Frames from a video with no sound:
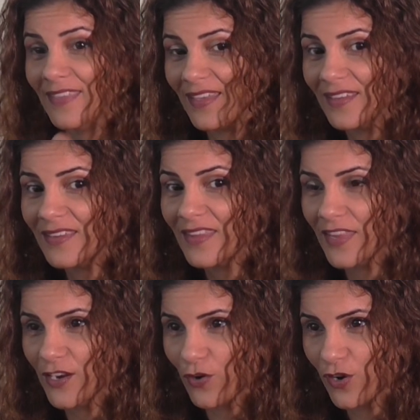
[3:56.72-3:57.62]
And then
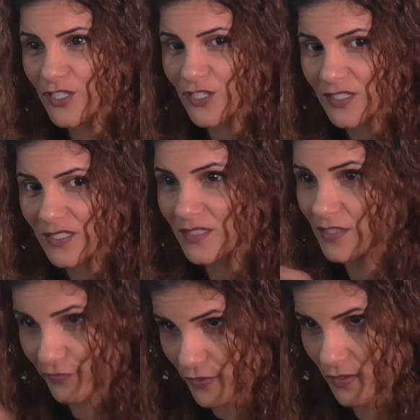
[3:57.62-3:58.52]
the neurologist,
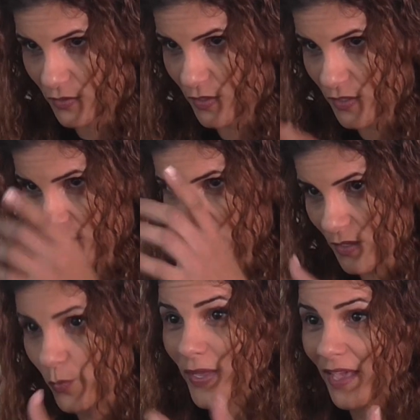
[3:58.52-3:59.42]
the first neurologist
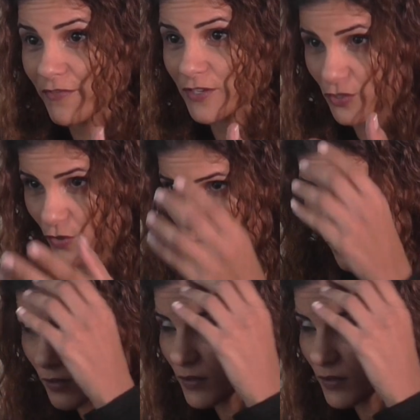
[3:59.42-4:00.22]
that we ever saw,